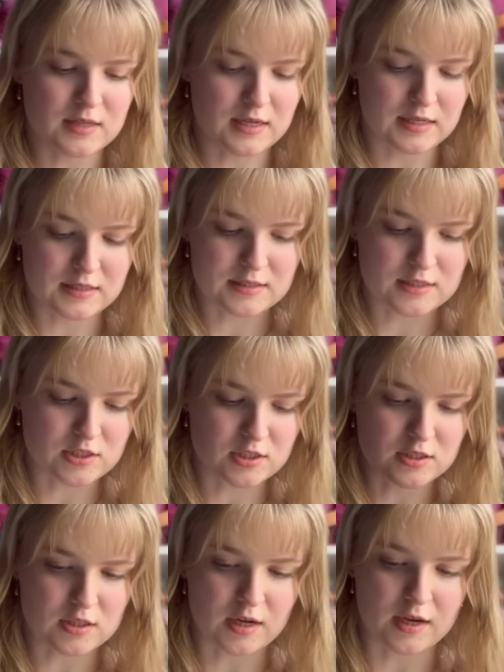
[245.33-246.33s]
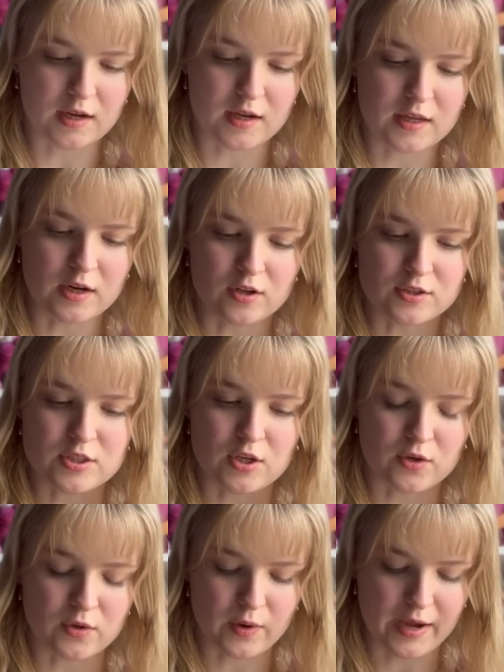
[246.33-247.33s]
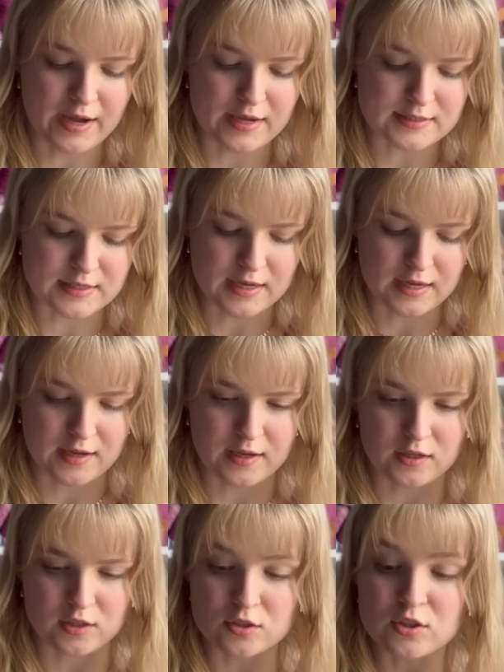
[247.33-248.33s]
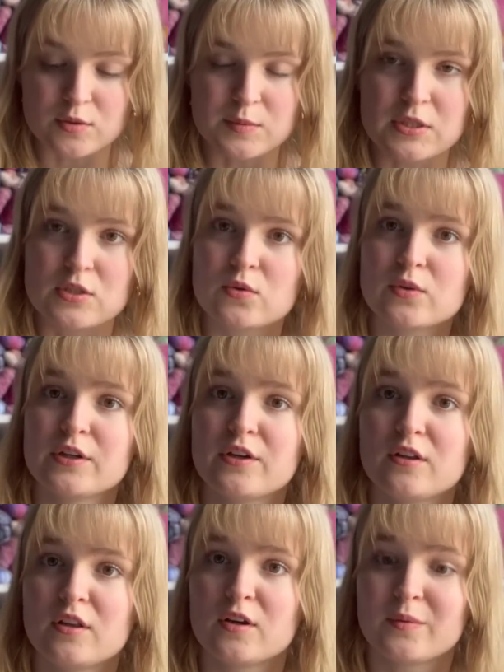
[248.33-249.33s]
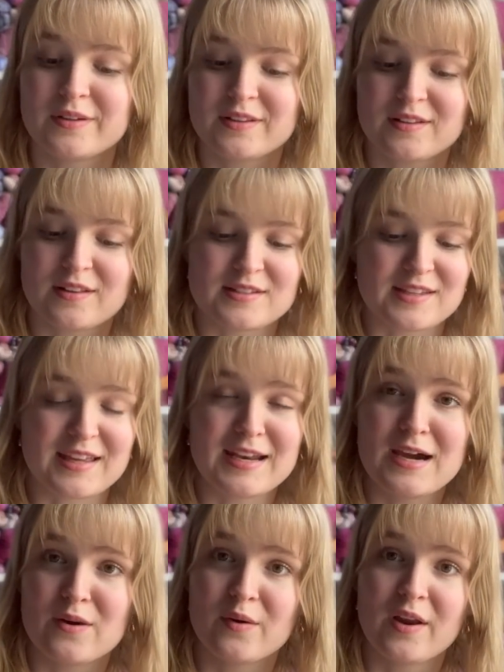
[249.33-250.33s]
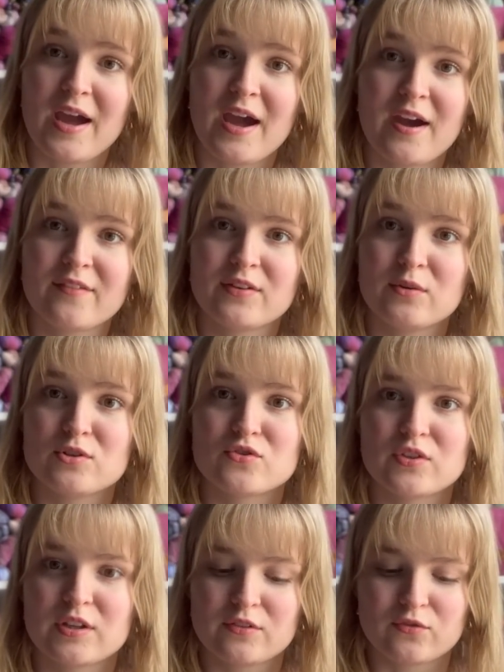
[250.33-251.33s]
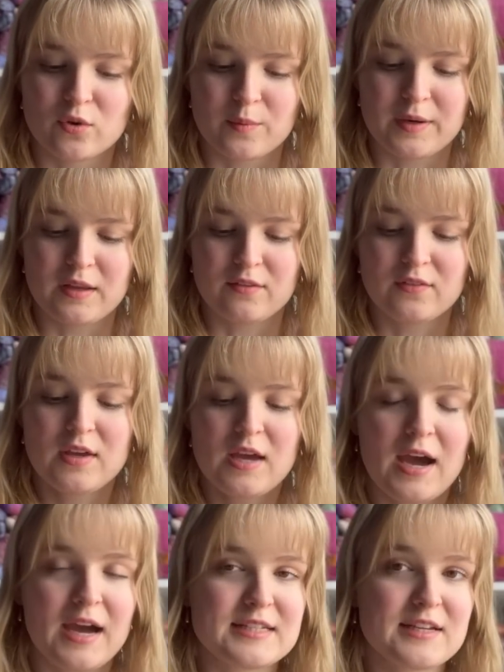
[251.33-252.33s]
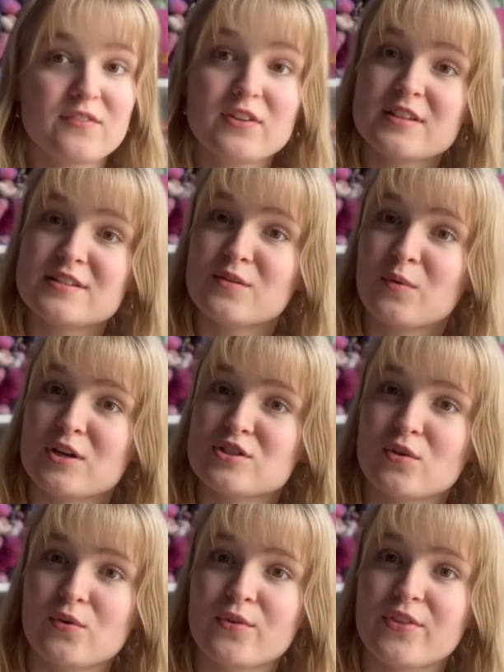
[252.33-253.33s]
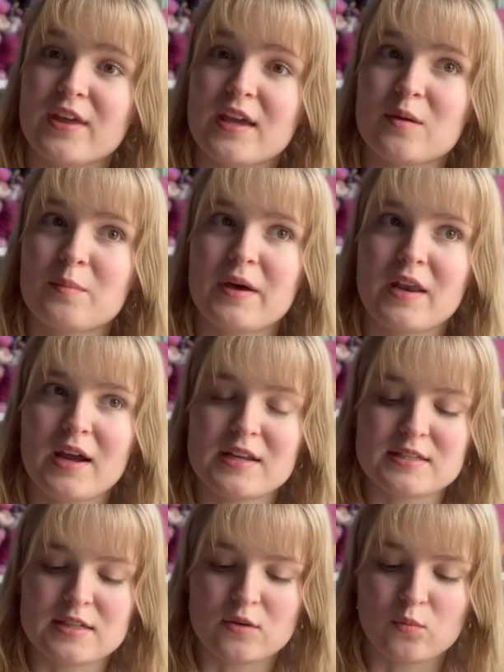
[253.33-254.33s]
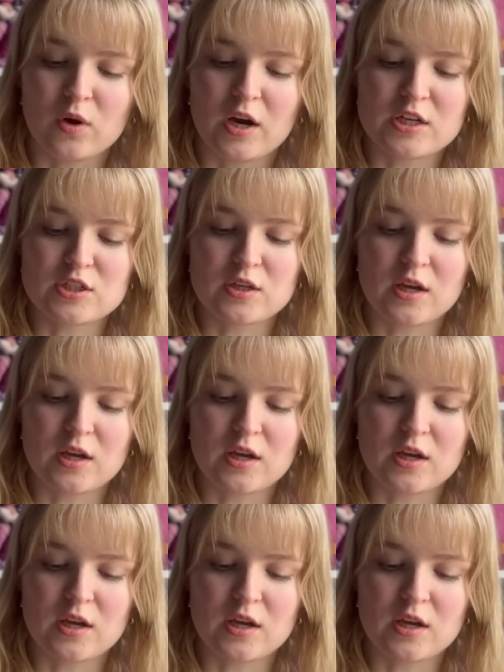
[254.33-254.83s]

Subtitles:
it also has a YouTube tutorial along with it that's like an hour and a half. It was really informative. I definitely didn't watch the whole thing, but I did watch